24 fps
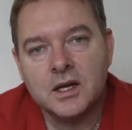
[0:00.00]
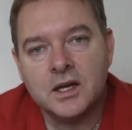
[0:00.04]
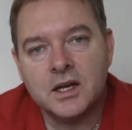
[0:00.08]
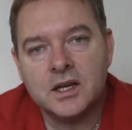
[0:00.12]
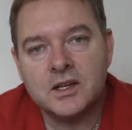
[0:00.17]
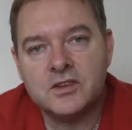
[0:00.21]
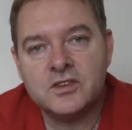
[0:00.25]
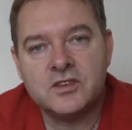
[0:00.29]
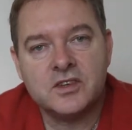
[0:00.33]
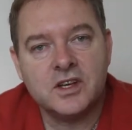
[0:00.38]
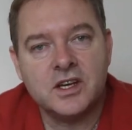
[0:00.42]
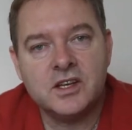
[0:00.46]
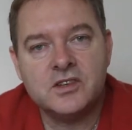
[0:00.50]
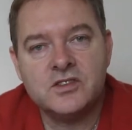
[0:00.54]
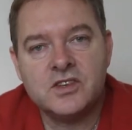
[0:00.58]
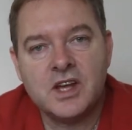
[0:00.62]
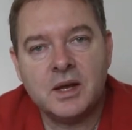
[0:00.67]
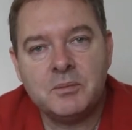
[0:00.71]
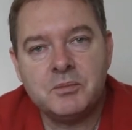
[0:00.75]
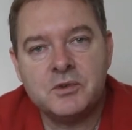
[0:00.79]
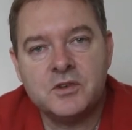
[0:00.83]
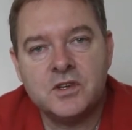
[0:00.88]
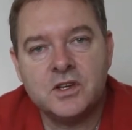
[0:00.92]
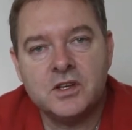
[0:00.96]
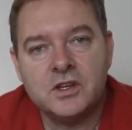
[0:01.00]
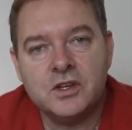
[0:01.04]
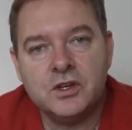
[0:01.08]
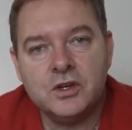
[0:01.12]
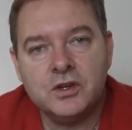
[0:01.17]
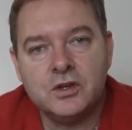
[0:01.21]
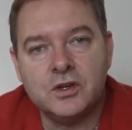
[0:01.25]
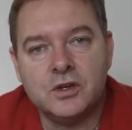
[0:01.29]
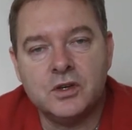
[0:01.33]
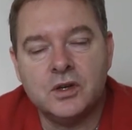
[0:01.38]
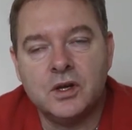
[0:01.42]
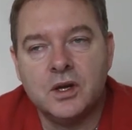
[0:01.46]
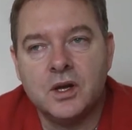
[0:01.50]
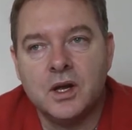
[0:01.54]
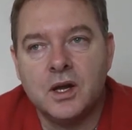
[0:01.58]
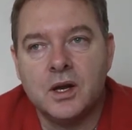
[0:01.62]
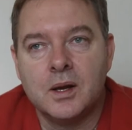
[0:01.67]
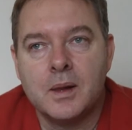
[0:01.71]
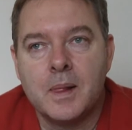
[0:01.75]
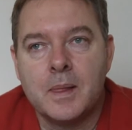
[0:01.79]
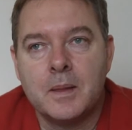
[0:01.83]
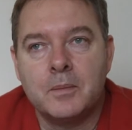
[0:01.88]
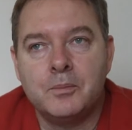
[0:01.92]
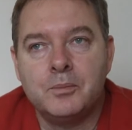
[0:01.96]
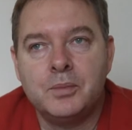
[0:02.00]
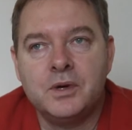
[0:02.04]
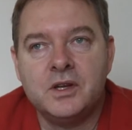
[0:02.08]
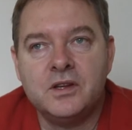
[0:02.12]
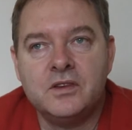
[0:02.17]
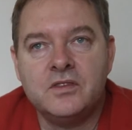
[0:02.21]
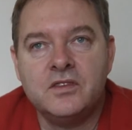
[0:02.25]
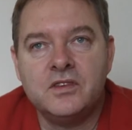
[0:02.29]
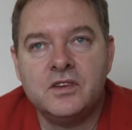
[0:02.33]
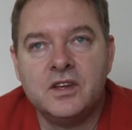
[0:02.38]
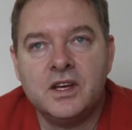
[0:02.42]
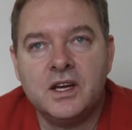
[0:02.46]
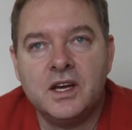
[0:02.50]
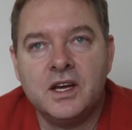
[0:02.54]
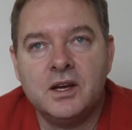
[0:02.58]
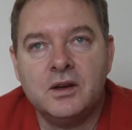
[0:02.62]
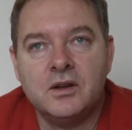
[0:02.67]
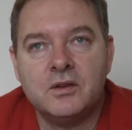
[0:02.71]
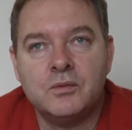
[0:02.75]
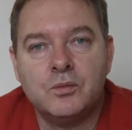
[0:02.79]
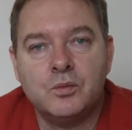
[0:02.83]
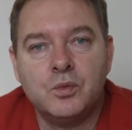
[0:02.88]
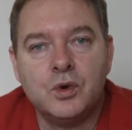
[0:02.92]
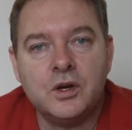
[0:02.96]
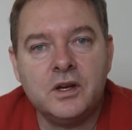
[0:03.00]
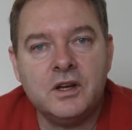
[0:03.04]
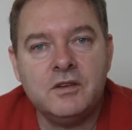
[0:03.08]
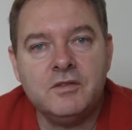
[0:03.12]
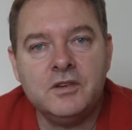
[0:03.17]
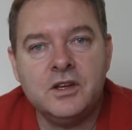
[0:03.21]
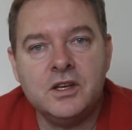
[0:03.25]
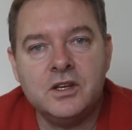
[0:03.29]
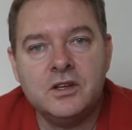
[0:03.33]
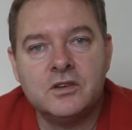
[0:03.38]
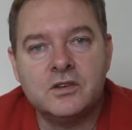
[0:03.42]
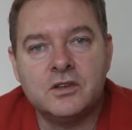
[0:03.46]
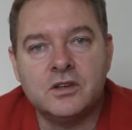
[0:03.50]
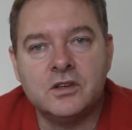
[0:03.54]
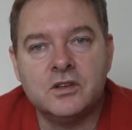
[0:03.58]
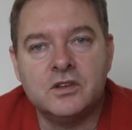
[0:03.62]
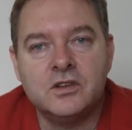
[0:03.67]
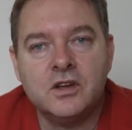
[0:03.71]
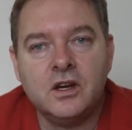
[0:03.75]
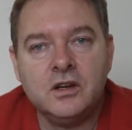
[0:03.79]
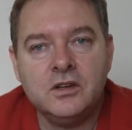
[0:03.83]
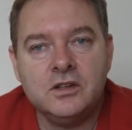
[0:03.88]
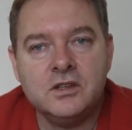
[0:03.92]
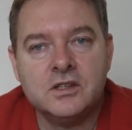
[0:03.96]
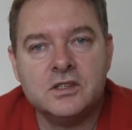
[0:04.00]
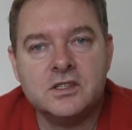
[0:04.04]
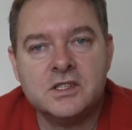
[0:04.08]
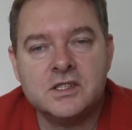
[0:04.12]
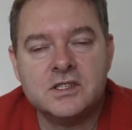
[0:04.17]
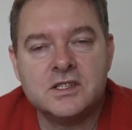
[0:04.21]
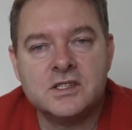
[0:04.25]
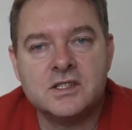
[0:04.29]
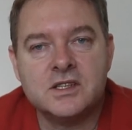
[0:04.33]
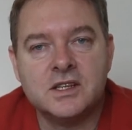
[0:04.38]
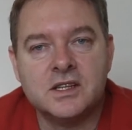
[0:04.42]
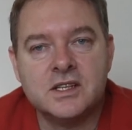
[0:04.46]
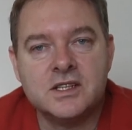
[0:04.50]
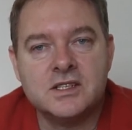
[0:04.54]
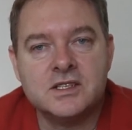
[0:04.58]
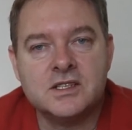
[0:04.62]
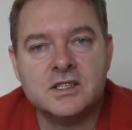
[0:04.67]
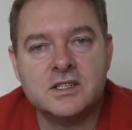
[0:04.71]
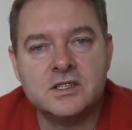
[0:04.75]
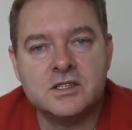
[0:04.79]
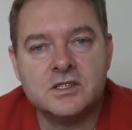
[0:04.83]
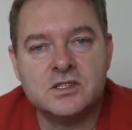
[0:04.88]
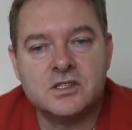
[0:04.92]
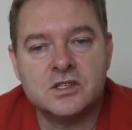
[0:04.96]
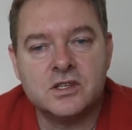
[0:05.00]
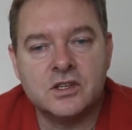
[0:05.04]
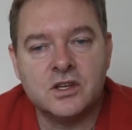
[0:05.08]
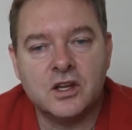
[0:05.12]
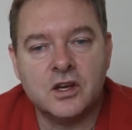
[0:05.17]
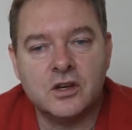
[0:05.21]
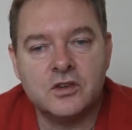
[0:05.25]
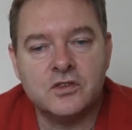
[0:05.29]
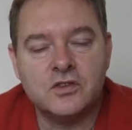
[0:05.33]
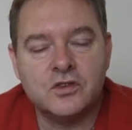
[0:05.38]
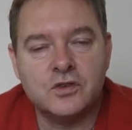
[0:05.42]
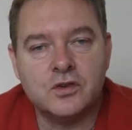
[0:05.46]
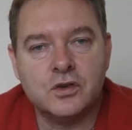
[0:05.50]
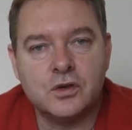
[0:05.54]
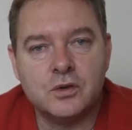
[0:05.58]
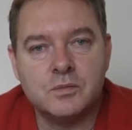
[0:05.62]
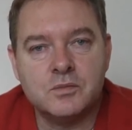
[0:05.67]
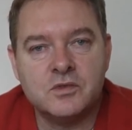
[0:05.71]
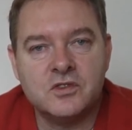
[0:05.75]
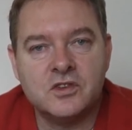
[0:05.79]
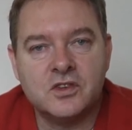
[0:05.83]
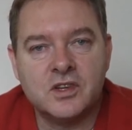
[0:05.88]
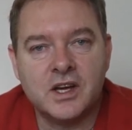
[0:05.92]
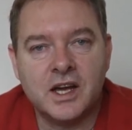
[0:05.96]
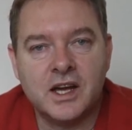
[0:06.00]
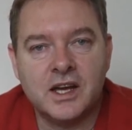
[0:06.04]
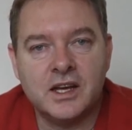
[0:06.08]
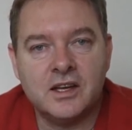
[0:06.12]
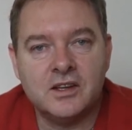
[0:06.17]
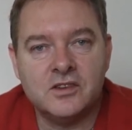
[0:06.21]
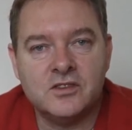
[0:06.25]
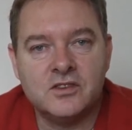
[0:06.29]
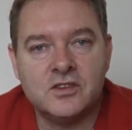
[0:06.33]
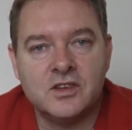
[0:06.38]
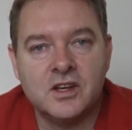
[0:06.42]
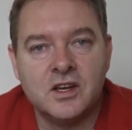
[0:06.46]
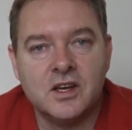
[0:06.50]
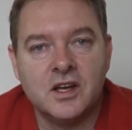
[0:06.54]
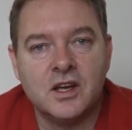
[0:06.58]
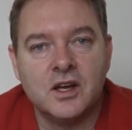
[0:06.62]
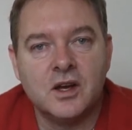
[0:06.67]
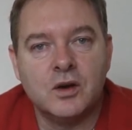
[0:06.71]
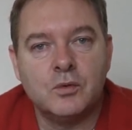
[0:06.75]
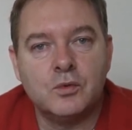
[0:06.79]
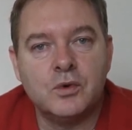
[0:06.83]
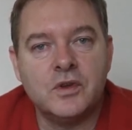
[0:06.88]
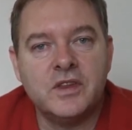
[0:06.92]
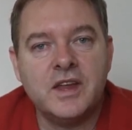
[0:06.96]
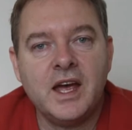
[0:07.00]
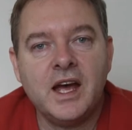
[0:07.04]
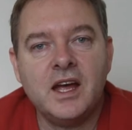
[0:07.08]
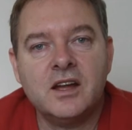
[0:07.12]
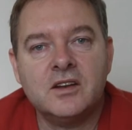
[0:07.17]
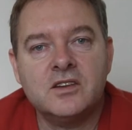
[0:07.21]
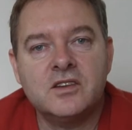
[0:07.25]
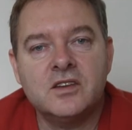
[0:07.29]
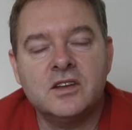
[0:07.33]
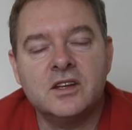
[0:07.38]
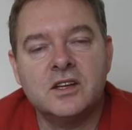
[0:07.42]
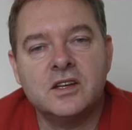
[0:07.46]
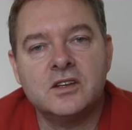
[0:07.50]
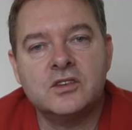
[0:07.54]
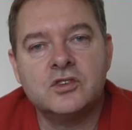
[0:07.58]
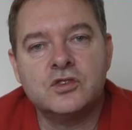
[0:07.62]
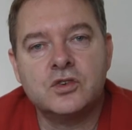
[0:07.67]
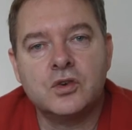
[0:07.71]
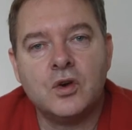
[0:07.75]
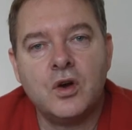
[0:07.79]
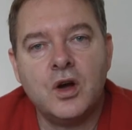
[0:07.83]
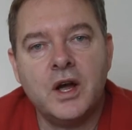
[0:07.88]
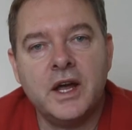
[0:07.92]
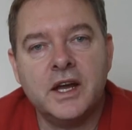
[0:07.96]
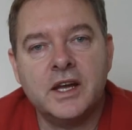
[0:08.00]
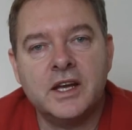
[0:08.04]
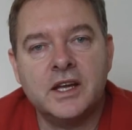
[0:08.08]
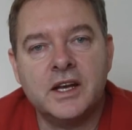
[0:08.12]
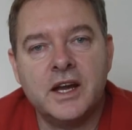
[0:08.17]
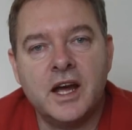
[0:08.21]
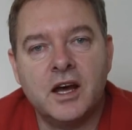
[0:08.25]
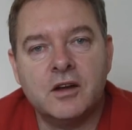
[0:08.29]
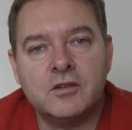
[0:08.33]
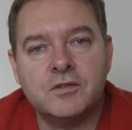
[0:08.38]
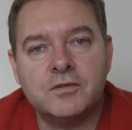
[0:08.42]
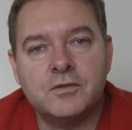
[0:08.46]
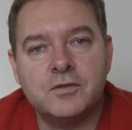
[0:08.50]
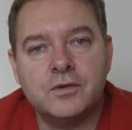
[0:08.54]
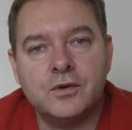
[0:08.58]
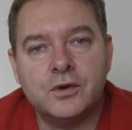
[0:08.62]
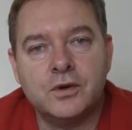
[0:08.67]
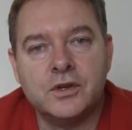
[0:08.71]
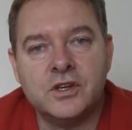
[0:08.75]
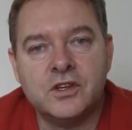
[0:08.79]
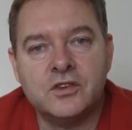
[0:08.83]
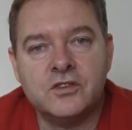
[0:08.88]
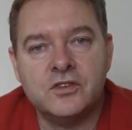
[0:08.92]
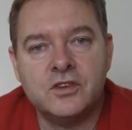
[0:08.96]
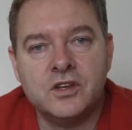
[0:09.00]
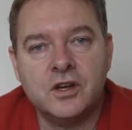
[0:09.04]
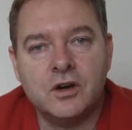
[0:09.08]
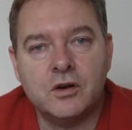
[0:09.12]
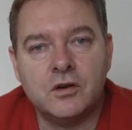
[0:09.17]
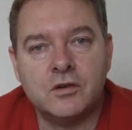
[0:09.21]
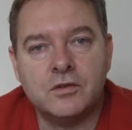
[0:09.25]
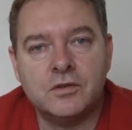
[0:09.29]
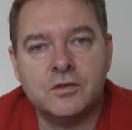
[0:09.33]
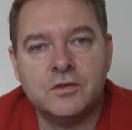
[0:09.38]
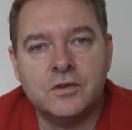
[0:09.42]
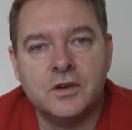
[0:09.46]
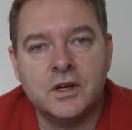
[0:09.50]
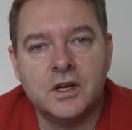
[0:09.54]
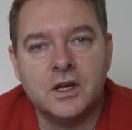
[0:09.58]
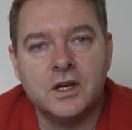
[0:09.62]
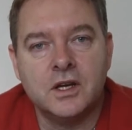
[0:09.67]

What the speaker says: It's up to you. But whatever you do, don't just listen to those doomsayers without trying it out for yourself,